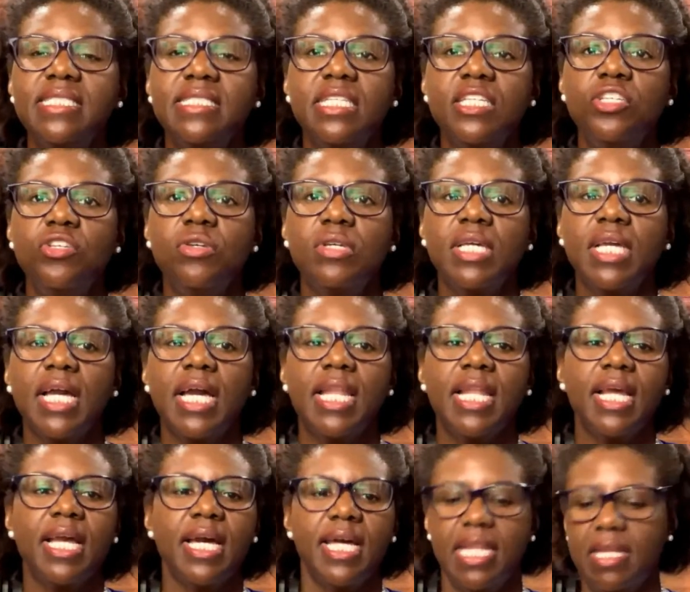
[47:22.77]
then you can kind of
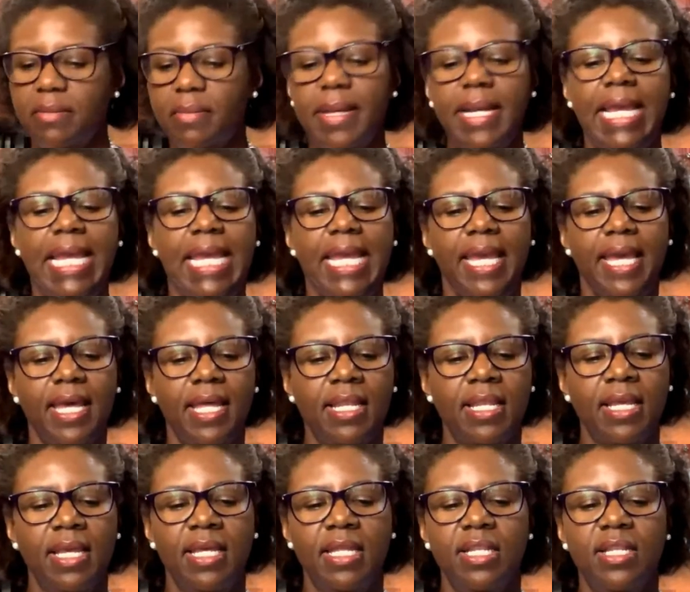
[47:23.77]
cut it by hand.
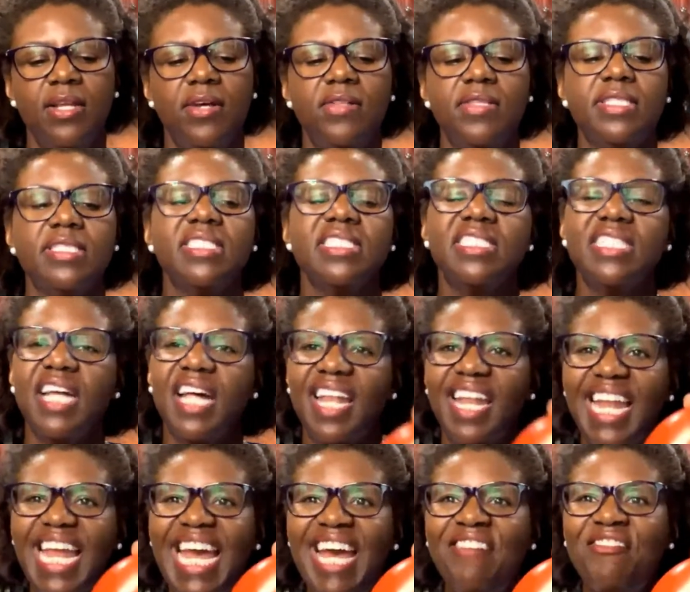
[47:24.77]
No, this is not an
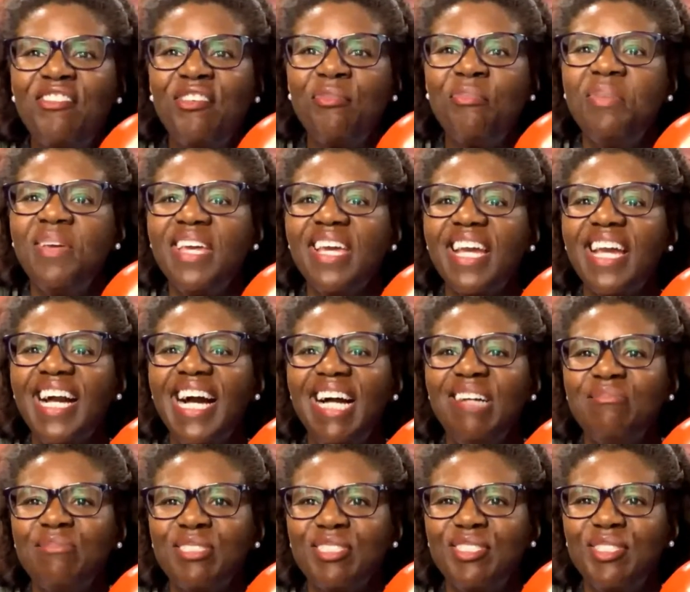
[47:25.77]
Afro pick. I'm
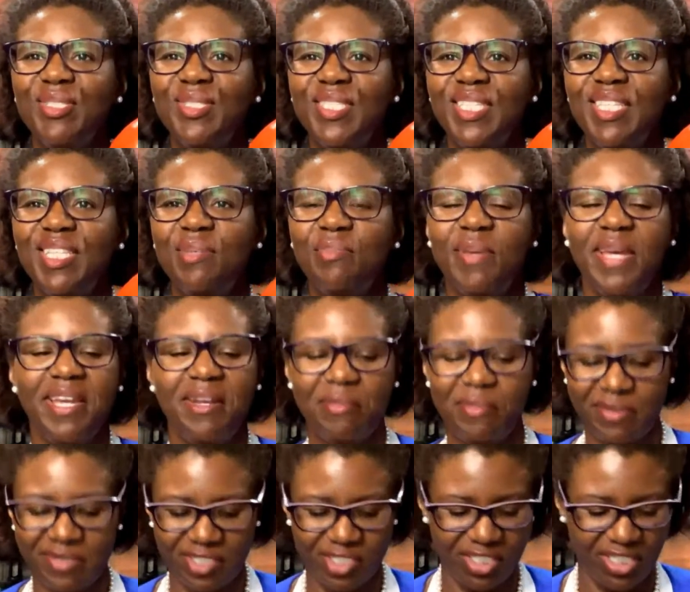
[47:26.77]
just using the
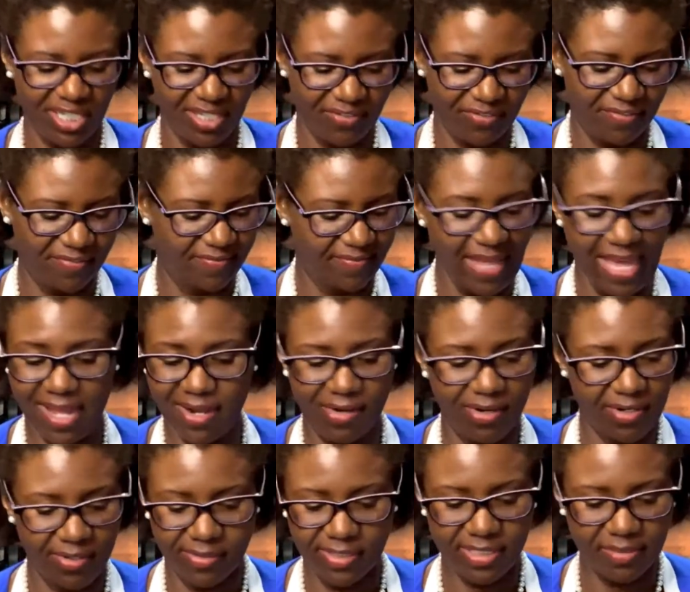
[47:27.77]
Pampered Chef, I don't
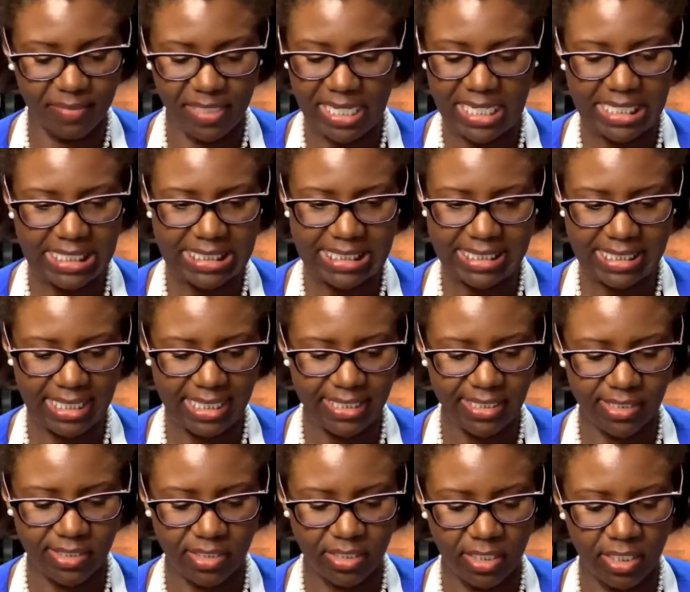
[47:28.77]
know, some kind of
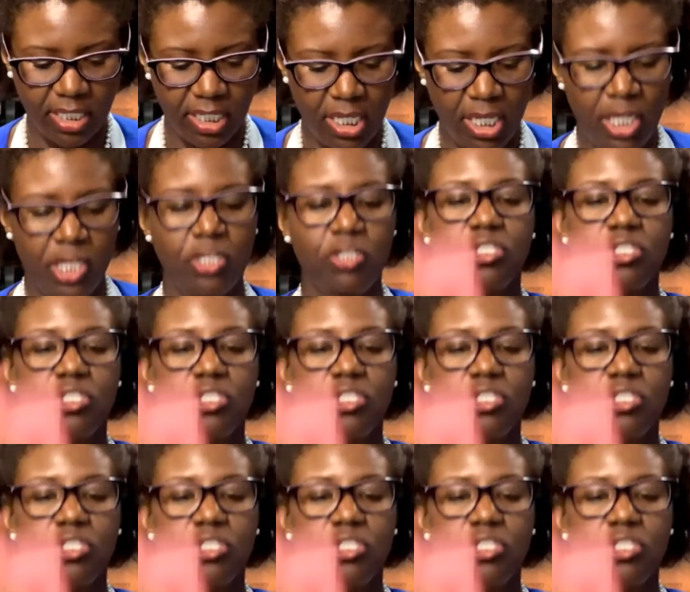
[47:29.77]
slicer. You